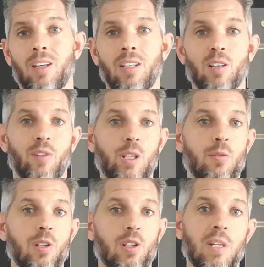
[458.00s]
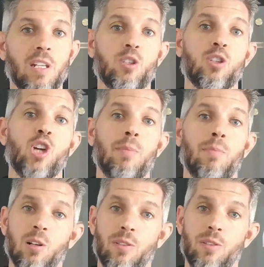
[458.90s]
Now, for you, this means
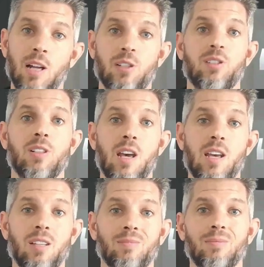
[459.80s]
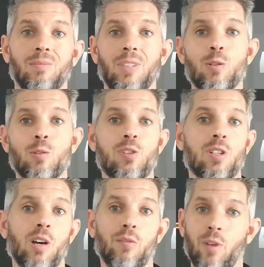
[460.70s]
shaping your thoughts today.
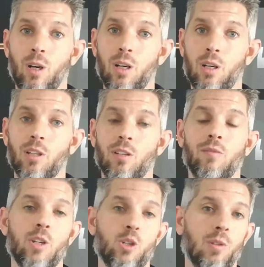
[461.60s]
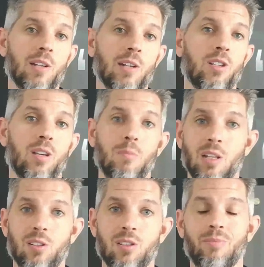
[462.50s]
Use affirm, visualize,
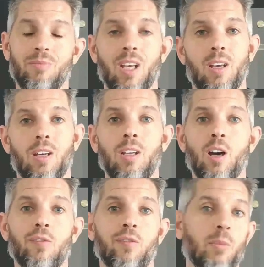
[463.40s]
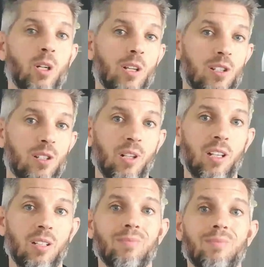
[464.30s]
commit. Affirm your
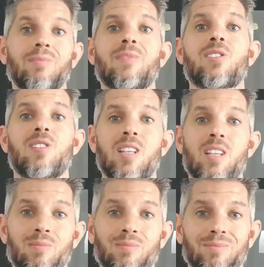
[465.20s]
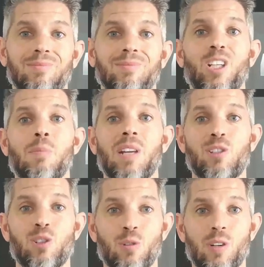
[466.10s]
discipline, see it, commit
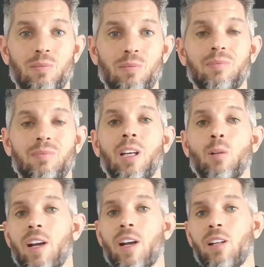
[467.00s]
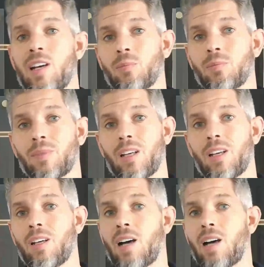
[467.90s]
to it, and write it down.
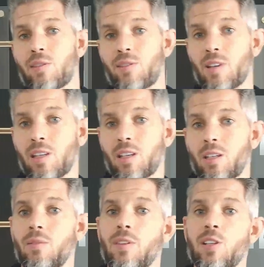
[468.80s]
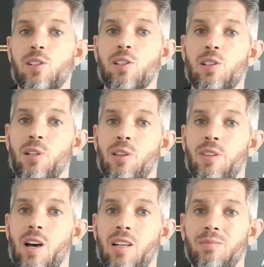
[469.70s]
I think this disciplined
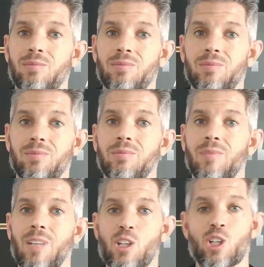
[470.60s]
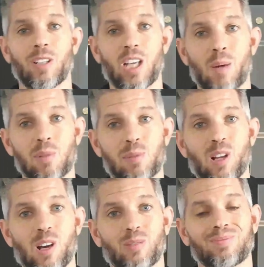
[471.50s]
thought, and share it in the comments
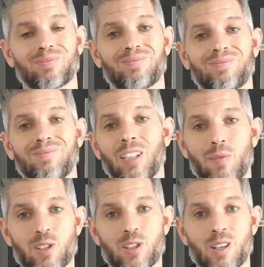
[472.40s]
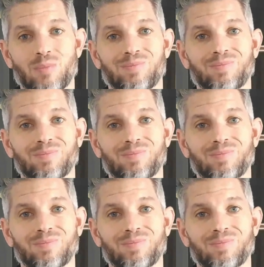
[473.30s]
below. I'd love to see it.